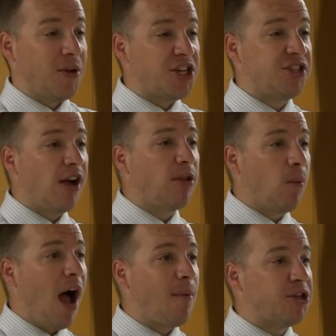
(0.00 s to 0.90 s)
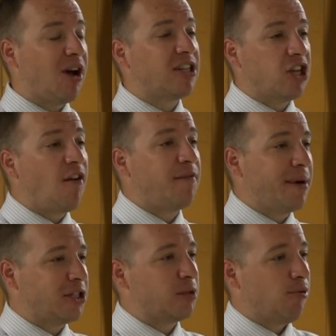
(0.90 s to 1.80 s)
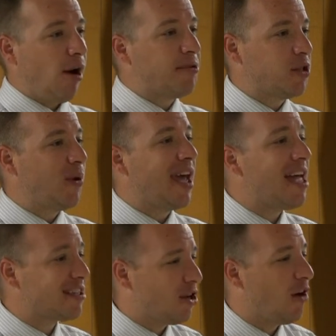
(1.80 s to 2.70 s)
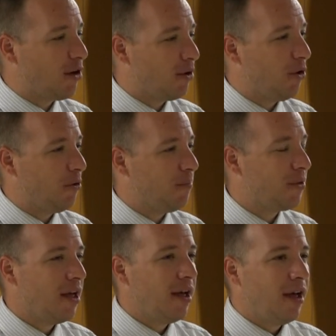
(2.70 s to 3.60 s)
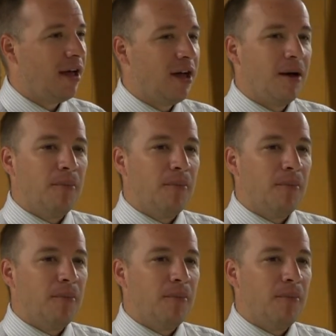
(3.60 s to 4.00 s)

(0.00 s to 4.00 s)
which is generally why we try to solve everybody else's problem because yeah. we can't solve our own. Yeah, that's true.